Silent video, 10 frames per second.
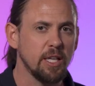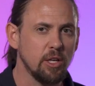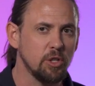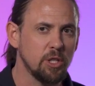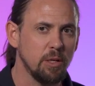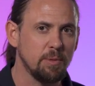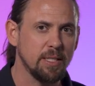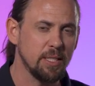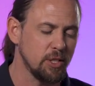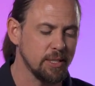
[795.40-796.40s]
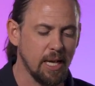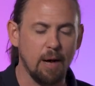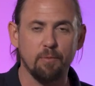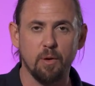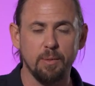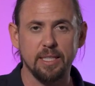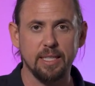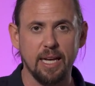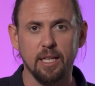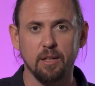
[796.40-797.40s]
leadership doesn't just come from
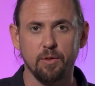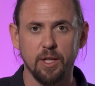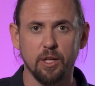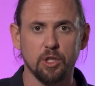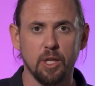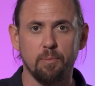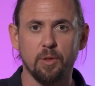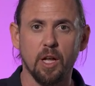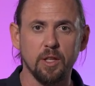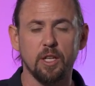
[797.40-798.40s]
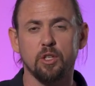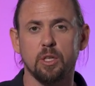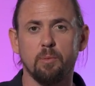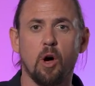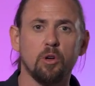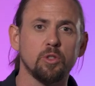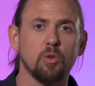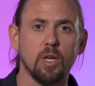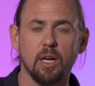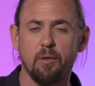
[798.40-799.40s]
executive leadership. Thought leadership also
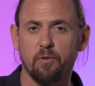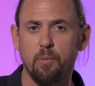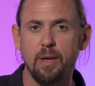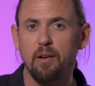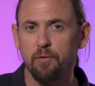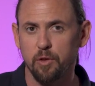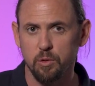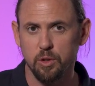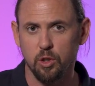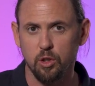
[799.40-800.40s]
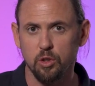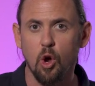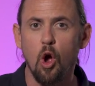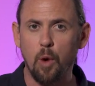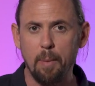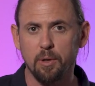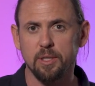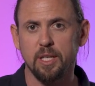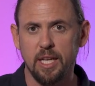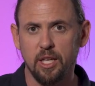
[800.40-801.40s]
can come from influencers
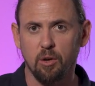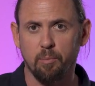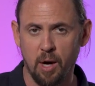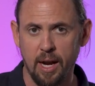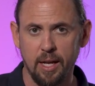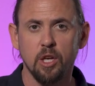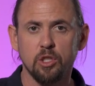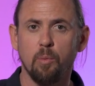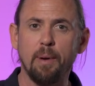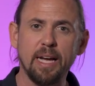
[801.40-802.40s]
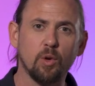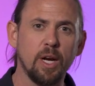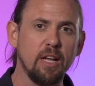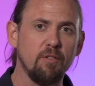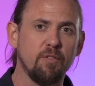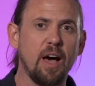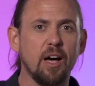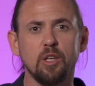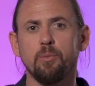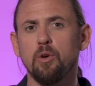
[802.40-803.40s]
representing your brand. So by creating
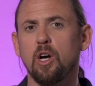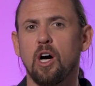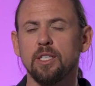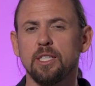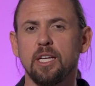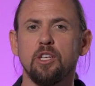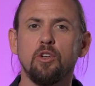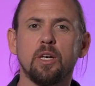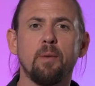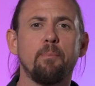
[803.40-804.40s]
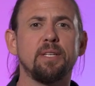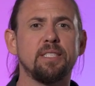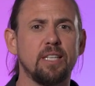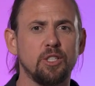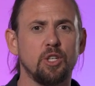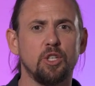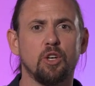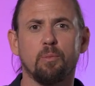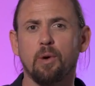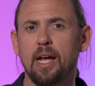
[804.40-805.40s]
valuable content, you can position
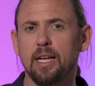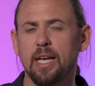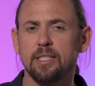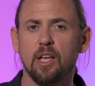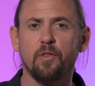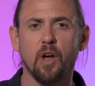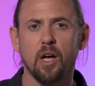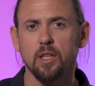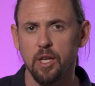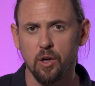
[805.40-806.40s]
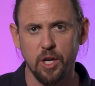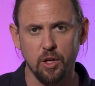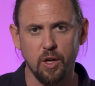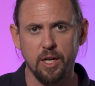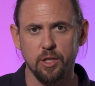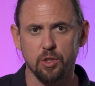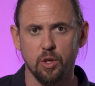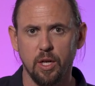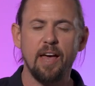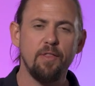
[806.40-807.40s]
your brand as a thought leader in your
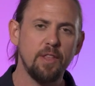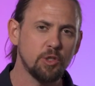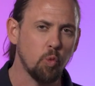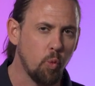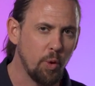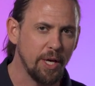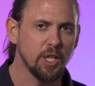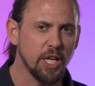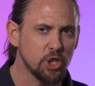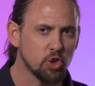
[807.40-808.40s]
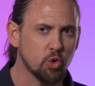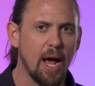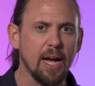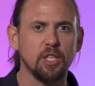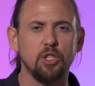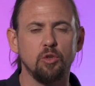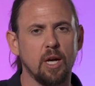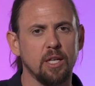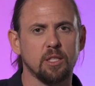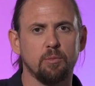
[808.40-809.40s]
industry. And this will attract new
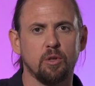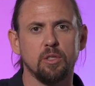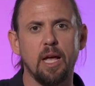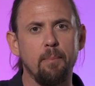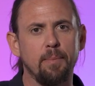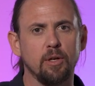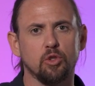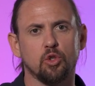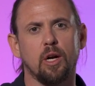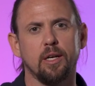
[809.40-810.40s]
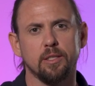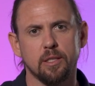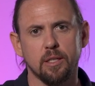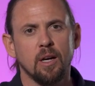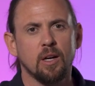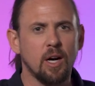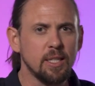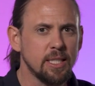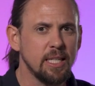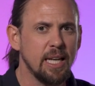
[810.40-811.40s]
customers and build trust.
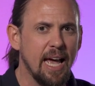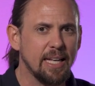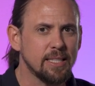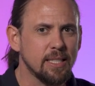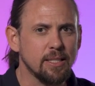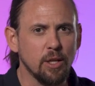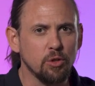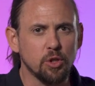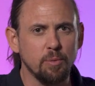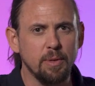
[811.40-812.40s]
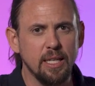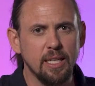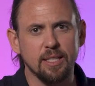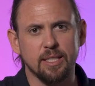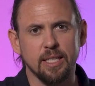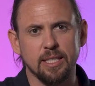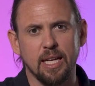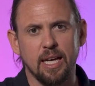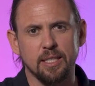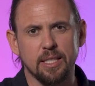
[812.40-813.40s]
Content adds to social media
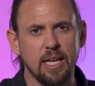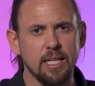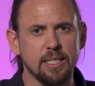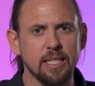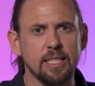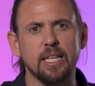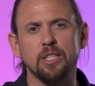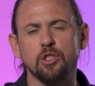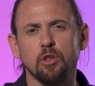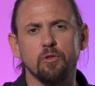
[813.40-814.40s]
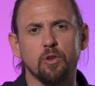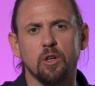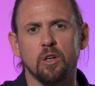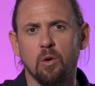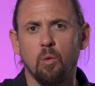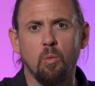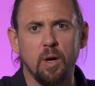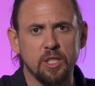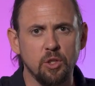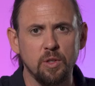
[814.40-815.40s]
success, and it's essential for
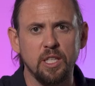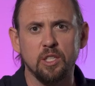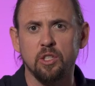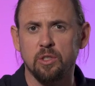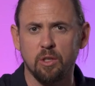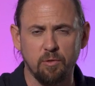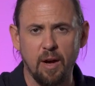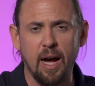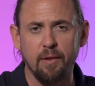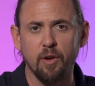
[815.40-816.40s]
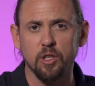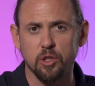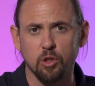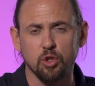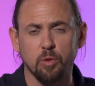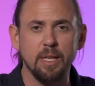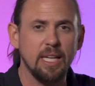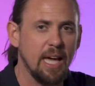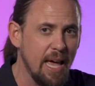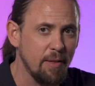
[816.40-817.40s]
what you need to survive on social
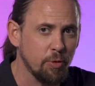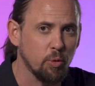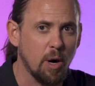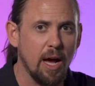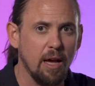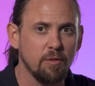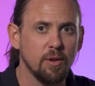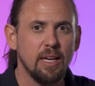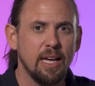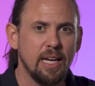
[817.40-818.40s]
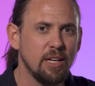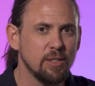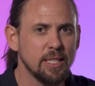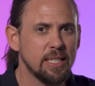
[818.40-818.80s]
media and thrive. And here's a